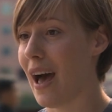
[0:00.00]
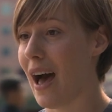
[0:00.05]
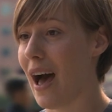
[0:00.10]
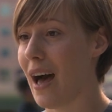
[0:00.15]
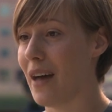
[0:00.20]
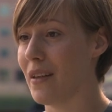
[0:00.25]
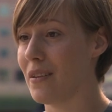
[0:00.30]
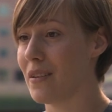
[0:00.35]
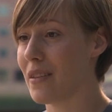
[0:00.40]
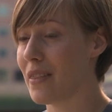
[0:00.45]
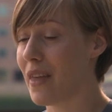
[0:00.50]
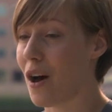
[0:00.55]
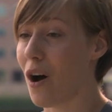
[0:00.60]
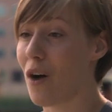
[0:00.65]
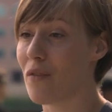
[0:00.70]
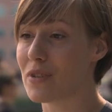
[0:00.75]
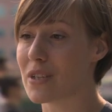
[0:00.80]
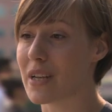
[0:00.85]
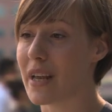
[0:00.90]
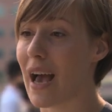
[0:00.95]
And that
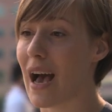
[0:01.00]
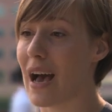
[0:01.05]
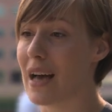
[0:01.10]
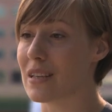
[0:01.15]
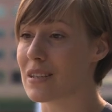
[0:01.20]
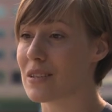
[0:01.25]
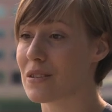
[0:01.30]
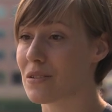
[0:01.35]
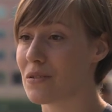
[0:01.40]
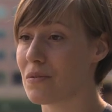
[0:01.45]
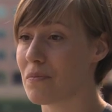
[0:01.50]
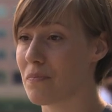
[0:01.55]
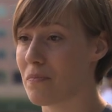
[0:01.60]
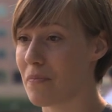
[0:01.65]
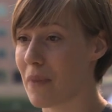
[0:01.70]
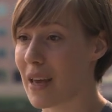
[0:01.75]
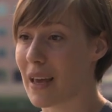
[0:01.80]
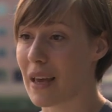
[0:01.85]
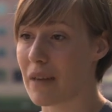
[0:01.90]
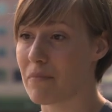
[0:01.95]
obviously has
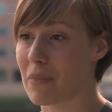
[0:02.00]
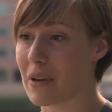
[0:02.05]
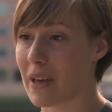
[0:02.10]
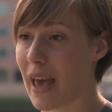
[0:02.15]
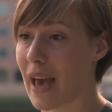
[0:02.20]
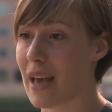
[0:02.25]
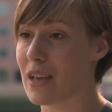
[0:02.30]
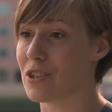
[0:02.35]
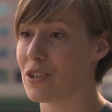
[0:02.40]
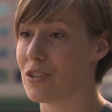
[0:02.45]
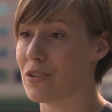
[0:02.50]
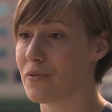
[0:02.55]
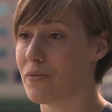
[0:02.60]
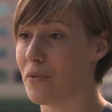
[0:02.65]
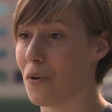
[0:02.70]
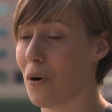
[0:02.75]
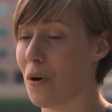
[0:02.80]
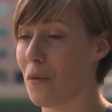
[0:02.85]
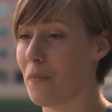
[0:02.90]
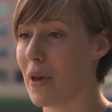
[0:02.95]
big implications
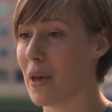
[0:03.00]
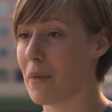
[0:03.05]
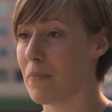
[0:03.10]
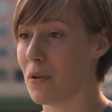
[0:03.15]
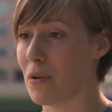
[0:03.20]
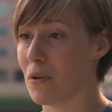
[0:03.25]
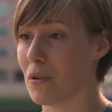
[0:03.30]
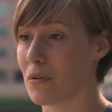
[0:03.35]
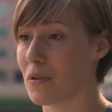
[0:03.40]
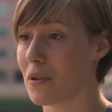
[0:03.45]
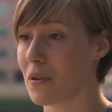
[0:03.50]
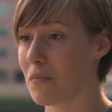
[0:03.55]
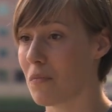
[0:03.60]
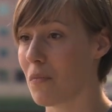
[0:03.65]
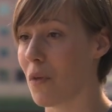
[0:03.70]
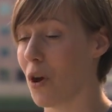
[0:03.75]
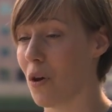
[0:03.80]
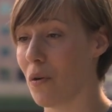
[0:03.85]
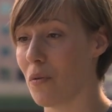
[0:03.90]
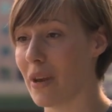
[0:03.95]
for people
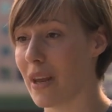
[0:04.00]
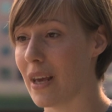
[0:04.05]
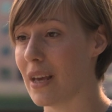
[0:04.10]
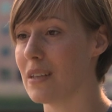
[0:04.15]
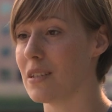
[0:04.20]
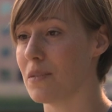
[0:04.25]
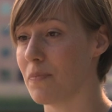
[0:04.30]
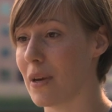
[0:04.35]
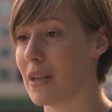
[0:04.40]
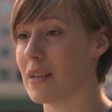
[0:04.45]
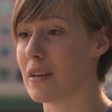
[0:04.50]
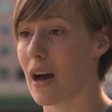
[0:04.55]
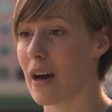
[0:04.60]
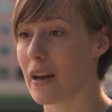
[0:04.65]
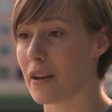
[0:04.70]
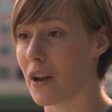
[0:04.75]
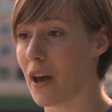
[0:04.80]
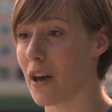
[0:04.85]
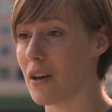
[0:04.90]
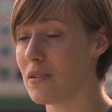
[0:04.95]
who need to be
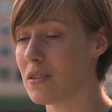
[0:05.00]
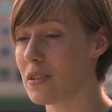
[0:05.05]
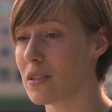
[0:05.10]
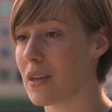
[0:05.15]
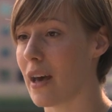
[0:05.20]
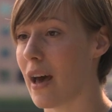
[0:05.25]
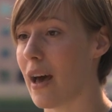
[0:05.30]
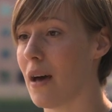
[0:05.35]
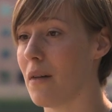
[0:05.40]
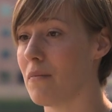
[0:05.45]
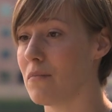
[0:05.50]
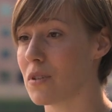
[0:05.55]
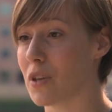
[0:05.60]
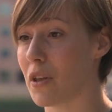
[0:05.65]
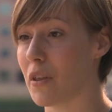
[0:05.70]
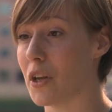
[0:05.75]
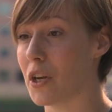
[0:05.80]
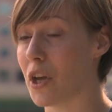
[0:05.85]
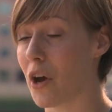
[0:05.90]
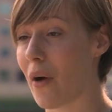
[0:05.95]
diagnosed um,
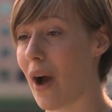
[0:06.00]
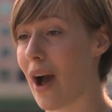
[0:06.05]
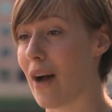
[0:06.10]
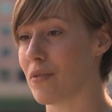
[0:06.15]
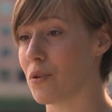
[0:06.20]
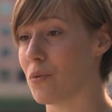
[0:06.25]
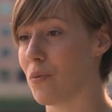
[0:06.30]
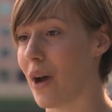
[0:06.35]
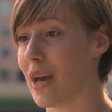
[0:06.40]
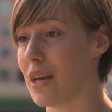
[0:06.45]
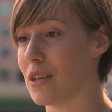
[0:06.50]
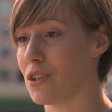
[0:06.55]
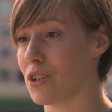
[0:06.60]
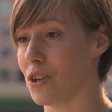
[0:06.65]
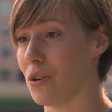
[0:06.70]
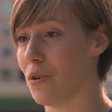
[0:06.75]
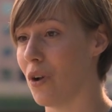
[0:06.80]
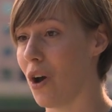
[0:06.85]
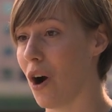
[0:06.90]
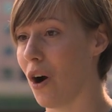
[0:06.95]
so they don't have to wait
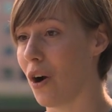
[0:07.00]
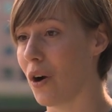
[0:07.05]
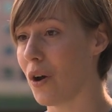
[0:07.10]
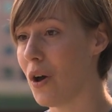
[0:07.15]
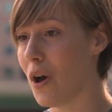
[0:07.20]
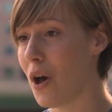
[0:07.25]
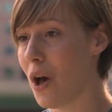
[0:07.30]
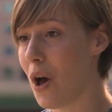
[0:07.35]
too long,